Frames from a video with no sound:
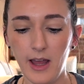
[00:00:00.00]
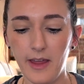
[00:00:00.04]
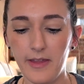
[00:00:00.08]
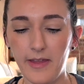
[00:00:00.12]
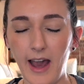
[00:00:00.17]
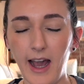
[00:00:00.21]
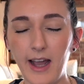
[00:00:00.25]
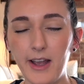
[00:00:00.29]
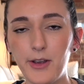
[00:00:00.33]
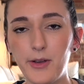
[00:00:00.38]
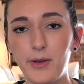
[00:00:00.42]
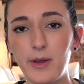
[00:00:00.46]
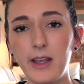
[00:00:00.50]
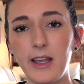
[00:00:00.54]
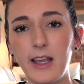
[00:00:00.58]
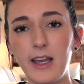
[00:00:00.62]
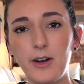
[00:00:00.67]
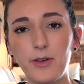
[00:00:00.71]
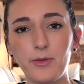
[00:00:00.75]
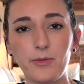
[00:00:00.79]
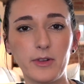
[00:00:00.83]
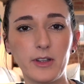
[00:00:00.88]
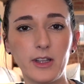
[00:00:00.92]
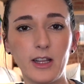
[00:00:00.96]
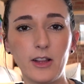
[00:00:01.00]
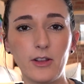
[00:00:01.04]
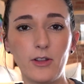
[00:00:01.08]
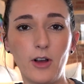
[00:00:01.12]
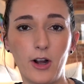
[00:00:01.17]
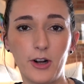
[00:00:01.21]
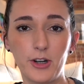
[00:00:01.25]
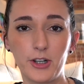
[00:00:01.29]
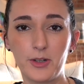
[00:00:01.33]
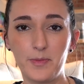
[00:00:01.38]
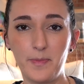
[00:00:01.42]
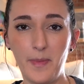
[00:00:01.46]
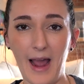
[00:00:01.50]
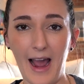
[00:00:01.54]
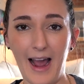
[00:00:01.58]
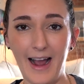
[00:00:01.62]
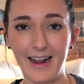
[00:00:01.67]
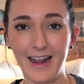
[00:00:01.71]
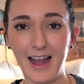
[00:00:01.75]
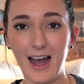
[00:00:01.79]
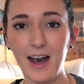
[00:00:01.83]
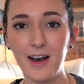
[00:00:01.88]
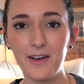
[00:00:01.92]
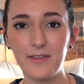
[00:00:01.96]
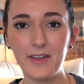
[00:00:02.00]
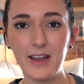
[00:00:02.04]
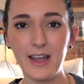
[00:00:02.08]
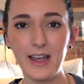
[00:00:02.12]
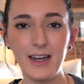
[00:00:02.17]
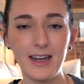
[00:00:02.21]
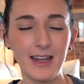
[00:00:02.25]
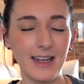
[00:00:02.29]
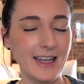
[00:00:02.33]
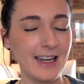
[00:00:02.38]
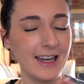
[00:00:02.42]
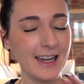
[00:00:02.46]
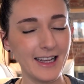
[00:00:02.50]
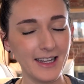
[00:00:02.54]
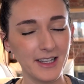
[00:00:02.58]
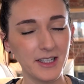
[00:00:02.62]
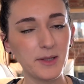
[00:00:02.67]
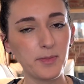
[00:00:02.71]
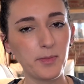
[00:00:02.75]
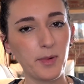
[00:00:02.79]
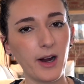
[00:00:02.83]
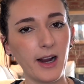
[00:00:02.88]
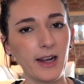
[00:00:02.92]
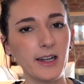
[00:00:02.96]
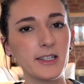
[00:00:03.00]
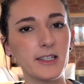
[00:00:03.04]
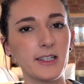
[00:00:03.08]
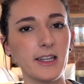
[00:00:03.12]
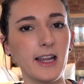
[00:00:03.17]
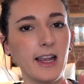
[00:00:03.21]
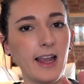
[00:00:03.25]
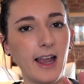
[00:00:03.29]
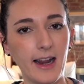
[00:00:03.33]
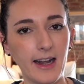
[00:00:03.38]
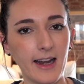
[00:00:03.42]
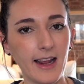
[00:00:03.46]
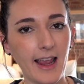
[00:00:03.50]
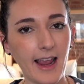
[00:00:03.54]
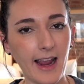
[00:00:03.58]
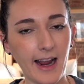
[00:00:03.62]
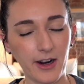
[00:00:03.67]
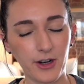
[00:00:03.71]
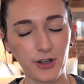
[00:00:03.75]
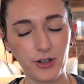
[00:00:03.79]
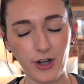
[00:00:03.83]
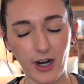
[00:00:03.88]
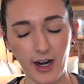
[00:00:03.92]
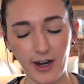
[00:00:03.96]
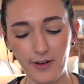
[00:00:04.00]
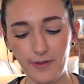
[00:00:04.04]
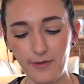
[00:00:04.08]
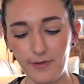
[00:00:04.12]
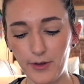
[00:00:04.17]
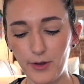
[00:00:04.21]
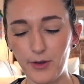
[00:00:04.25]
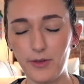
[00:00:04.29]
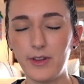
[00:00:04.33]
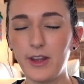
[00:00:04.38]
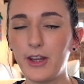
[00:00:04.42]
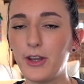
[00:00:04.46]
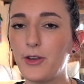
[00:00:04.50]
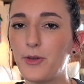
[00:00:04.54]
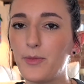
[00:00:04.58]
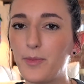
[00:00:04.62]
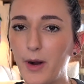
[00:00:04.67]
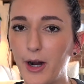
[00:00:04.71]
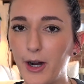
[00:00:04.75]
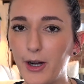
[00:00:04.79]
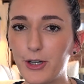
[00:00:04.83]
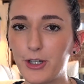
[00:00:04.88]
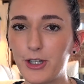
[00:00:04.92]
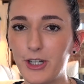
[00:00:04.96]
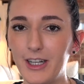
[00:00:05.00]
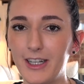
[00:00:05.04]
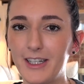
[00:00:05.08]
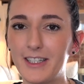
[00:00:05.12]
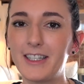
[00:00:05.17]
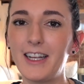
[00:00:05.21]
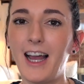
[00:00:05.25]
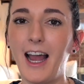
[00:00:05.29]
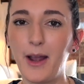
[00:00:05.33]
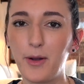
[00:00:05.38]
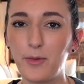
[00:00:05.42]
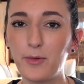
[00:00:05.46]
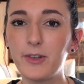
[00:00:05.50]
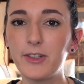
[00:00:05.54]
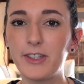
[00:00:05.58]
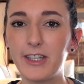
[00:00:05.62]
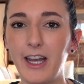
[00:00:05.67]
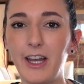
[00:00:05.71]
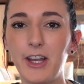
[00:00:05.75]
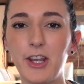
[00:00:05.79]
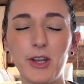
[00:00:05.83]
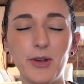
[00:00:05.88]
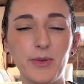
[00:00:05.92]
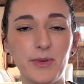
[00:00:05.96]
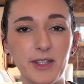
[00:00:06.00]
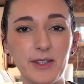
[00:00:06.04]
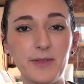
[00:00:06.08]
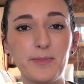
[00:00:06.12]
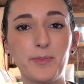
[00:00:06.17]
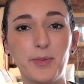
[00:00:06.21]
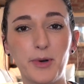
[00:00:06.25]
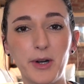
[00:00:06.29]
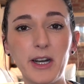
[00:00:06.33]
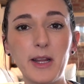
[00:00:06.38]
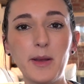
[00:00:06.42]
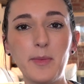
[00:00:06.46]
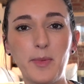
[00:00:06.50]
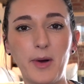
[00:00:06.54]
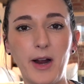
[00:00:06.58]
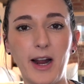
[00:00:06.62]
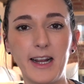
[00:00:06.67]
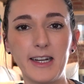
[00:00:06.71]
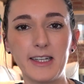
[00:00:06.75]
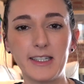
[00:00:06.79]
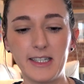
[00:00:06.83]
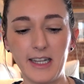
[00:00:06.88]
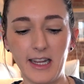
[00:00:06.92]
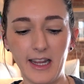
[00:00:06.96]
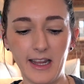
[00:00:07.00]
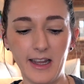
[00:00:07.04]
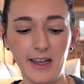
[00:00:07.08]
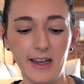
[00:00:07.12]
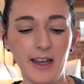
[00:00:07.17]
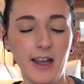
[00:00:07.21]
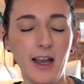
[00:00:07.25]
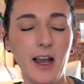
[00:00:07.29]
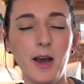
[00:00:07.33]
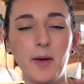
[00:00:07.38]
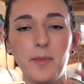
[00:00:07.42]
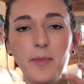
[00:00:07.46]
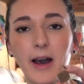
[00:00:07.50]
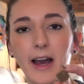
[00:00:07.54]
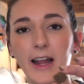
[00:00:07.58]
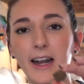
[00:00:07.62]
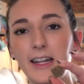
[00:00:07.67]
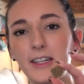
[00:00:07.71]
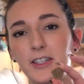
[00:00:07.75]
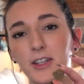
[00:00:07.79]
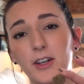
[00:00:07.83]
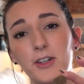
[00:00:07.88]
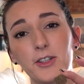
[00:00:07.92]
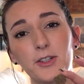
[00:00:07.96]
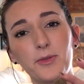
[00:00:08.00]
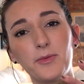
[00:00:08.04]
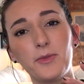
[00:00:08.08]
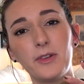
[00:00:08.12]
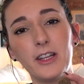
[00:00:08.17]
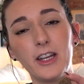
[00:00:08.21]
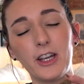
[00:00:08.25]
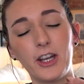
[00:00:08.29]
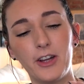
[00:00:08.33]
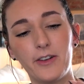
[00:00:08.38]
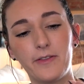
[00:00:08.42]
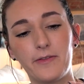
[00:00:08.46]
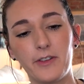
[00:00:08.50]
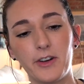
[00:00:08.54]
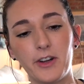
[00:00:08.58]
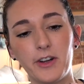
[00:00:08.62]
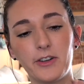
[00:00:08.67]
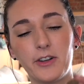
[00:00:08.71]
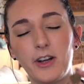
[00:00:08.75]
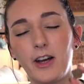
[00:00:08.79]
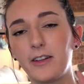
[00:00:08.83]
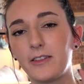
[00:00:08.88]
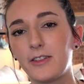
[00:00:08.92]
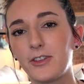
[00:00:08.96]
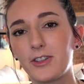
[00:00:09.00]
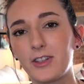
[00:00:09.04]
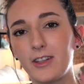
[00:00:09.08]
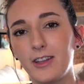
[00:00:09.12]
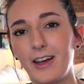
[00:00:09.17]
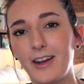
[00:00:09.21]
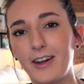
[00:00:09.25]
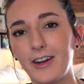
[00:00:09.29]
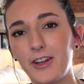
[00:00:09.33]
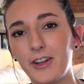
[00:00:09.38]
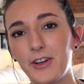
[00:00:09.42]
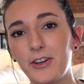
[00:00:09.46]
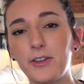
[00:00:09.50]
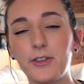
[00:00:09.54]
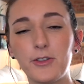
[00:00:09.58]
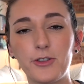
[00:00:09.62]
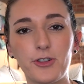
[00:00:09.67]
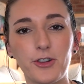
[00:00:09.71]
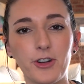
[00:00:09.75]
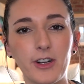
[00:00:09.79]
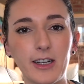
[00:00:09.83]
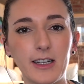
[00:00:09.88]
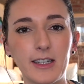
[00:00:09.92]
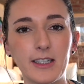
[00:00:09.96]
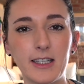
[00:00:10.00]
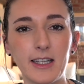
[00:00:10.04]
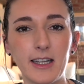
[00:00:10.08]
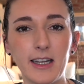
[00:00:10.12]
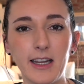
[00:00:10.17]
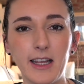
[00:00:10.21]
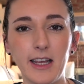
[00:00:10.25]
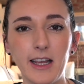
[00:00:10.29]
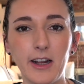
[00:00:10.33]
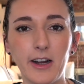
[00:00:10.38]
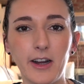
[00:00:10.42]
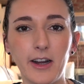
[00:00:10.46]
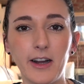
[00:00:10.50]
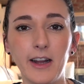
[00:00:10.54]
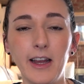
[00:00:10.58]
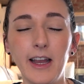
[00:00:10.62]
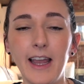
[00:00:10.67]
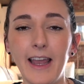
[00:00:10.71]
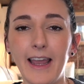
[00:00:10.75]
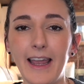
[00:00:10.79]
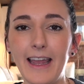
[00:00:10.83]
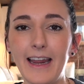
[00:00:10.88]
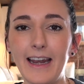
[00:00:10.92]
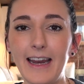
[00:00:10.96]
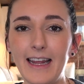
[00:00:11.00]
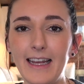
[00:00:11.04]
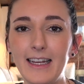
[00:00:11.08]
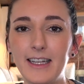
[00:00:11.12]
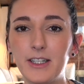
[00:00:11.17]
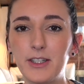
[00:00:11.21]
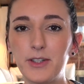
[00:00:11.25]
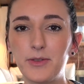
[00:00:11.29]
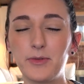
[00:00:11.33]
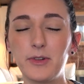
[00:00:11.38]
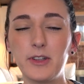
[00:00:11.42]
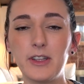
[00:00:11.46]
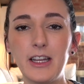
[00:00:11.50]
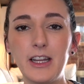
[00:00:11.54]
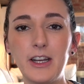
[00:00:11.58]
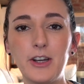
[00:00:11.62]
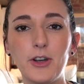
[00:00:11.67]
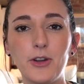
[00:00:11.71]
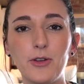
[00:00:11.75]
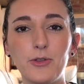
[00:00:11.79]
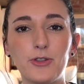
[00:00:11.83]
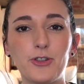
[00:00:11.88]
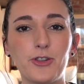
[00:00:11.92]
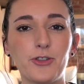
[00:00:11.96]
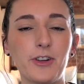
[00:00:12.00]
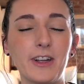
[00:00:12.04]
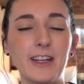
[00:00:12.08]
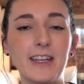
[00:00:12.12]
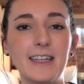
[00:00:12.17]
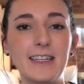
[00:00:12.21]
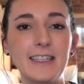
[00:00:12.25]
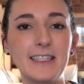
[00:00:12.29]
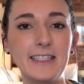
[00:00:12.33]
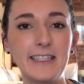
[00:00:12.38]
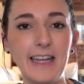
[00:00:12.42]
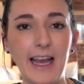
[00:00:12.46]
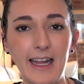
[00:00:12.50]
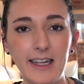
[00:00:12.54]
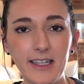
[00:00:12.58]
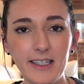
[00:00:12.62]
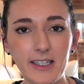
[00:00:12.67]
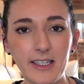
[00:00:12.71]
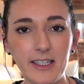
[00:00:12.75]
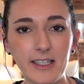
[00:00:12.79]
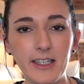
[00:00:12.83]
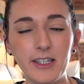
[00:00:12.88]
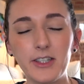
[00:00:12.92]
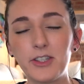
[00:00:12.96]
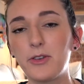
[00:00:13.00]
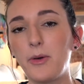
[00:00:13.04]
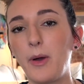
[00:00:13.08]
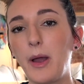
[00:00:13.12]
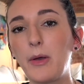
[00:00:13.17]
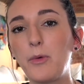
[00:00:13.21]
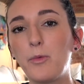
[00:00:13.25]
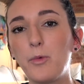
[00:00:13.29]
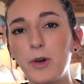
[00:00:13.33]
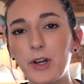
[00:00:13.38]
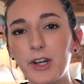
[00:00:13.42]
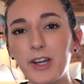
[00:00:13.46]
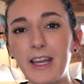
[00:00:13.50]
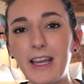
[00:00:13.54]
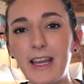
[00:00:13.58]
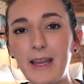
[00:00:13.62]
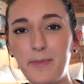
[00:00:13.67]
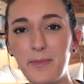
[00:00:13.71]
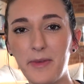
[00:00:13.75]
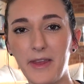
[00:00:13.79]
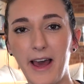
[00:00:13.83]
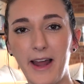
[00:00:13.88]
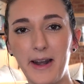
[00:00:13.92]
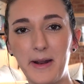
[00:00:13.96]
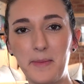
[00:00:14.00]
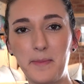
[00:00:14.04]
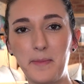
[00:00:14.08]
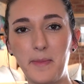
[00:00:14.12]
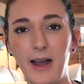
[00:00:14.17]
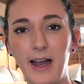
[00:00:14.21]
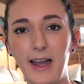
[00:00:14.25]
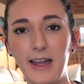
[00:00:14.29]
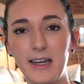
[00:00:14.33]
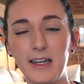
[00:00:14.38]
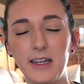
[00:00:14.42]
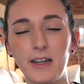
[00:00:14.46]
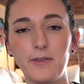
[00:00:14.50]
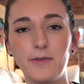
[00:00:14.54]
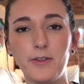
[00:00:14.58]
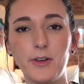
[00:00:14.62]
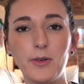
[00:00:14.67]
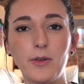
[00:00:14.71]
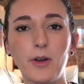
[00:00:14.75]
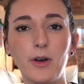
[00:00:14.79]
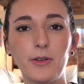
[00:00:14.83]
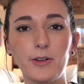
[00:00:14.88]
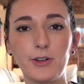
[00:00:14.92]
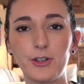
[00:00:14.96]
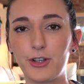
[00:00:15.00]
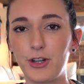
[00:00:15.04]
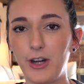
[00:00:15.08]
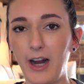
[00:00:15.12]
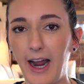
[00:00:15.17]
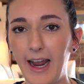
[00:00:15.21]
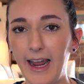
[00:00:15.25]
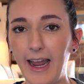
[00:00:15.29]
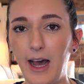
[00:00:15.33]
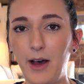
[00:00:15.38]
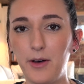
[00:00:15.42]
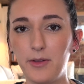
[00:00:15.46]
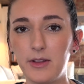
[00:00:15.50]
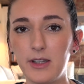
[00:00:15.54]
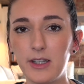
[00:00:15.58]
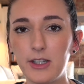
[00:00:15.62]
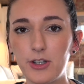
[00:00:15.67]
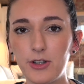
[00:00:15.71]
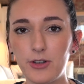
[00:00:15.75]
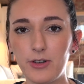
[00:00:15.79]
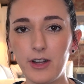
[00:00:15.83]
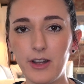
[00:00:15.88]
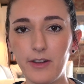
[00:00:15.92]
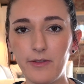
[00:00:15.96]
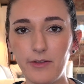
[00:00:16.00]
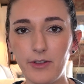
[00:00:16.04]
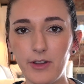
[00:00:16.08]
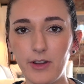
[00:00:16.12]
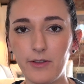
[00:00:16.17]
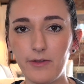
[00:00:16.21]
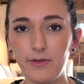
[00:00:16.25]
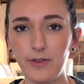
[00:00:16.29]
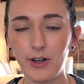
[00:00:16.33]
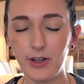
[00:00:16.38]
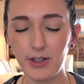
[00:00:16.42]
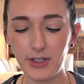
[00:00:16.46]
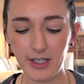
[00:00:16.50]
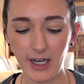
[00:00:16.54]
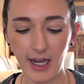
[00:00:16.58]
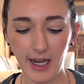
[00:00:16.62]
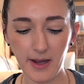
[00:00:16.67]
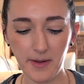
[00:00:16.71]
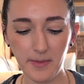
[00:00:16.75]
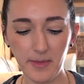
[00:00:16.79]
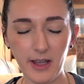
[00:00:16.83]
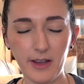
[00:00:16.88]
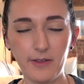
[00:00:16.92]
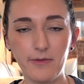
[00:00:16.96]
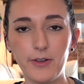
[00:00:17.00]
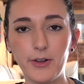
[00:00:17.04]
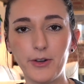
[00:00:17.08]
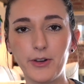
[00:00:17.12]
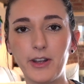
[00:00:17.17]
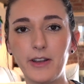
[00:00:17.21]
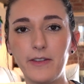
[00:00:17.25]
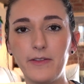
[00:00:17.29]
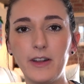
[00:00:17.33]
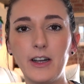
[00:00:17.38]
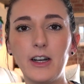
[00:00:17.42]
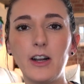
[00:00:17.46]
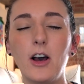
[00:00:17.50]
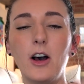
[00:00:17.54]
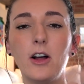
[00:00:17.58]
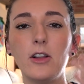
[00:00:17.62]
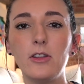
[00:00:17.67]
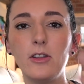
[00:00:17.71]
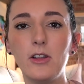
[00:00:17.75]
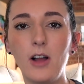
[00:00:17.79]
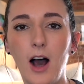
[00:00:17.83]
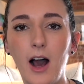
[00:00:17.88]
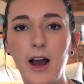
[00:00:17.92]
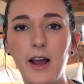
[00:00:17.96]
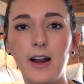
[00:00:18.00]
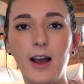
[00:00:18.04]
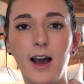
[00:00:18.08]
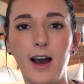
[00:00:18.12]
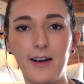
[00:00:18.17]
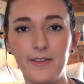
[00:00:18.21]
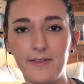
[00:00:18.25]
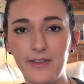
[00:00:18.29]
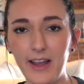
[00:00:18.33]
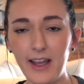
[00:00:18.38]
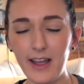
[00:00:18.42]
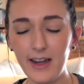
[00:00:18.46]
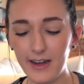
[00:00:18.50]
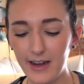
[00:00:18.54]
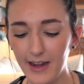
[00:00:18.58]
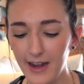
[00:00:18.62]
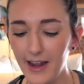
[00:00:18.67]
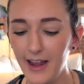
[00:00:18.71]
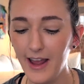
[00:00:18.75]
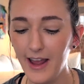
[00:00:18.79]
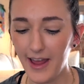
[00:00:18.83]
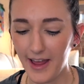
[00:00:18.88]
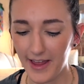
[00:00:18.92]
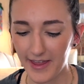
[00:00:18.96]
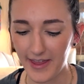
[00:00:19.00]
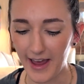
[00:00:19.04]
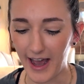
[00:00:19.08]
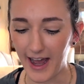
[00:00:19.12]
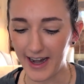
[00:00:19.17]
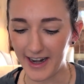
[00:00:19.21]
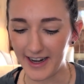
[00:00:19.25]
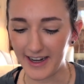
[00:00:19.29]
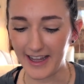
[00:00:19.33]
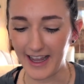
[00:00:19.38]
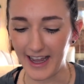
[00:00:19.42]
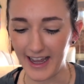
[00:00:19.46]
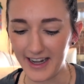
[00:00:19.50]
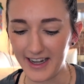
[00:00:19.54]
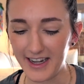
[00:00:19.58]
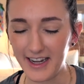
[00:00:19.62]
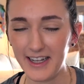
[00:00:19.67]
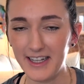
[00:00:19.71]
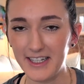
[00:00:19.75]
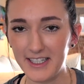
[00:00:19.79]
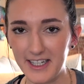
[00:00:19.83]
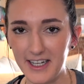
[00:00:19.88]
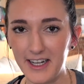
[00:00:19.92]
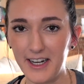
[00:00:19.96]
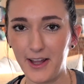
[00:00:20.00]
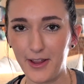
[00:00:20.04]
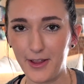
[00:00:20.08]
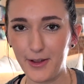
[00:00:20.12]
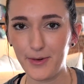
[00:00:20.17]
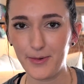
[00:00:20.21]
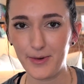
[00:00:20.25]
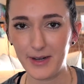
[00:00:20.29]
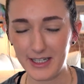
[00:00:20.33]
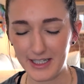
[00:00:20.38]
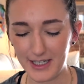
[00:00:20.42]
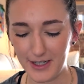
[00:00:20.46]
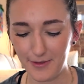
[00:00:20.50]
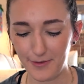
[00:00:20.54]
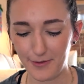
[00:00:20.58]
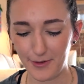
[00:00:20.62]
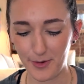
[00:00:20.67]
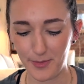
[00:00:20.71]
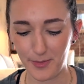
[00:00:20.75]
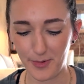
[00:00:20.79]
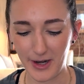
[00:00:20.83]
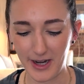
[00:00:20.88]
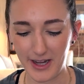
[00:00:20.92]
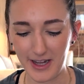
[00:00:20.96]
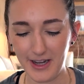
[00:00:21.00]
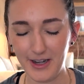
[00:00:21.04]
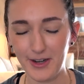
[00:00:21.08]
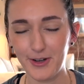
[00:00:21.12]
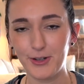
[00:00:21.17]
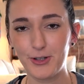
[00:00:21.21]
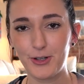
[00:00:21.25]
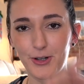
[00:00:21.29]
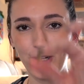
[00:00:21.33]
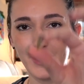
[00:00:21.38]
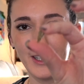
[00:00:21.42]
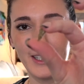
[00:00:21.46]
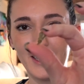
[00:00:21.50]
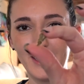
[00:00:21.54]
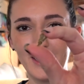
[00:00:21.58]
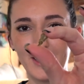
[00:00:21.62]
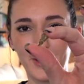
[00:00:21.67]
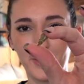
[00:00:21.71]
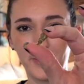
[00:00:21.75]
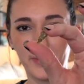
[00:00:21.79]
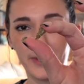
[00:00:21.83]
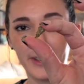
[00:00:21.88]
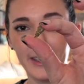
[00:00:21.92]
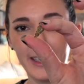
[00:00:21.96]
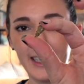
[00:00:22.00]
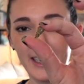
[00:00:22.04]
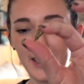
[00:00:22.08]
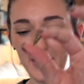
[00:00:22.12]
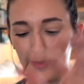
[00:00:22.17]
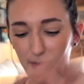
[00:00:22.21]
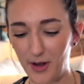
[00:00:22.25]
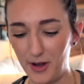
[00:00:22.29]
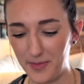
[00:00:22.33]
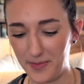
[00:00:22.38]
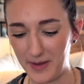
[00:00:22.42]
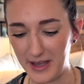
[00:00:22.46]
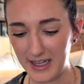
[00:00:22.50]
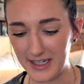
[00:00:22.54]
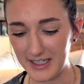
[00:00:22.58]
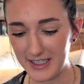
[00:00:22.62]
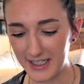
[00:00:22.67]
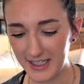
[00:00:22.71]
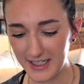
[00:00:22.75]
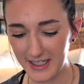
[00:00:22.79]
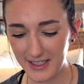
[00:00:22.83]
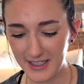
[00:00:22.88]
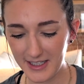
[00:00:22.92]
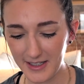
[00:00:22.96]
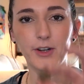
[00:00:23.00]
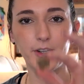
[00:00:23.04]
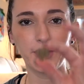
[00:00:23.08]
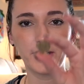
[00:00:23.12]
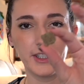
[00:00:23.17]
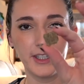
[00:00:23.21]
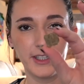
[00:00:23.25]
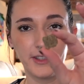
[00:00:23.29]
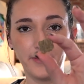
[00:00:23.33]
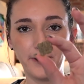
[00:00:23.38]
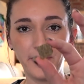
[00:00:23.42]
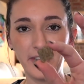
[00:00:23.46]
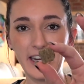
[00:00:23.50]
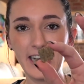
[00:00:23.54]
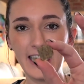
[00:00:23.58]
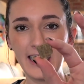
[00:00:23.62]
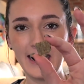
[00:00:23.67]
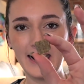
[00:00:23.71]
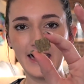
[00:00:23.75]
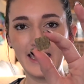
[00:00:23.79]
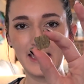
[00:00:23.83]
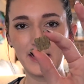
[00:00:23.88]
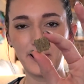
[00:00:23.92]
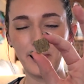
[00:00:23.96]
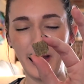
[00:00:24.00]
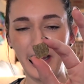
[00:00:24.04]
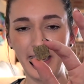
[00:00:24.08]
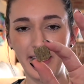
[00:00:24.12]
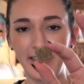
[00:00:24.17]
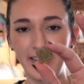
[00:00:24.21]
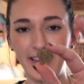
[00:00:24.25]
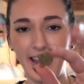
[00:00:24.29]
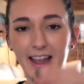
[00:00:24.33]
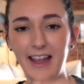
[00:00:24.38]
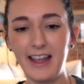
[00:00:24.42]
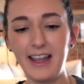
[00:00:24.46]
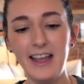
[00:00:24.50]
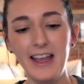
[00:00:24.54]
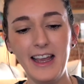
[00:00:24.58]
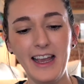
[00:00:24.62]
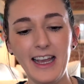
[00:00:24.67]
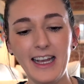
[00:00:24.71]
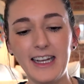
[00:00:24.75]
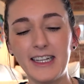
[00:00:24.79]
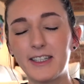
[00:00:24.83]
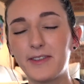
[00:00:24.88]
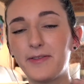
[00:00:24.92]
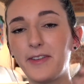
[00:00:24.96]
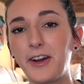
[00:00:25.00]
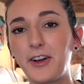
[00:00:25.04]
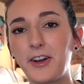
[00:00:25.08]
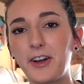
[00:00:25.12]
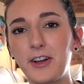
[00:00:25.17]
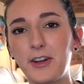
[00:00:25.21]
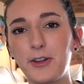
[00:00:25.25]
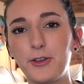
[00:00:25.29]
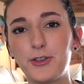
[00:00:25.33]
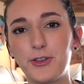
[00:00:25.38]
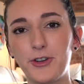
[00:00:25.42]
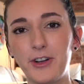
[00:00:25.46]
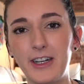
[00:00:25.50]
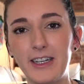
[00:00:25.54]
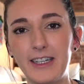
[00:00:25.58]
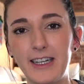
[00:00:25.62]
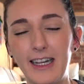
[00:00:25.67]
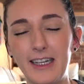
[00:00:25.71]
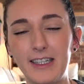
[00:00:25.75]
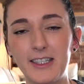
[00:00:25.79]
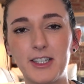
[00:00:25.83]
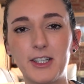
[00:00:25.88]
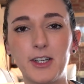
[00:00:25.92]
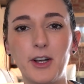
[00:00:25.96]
That you can get a really large bag of it. It is pricey. Any air-dried food that you purchase, I will tell you, is pretty pricey, but it's also really good for your dog. There's a lot of good nutrients in here. It is really nutrient dense, so I would keep that in mind if you go to try out this treat for the first time. If you're giving a lot of it, that again is another reason for breaking your treats into really small pieces versus feeding this big thing. It's very nutrient dense.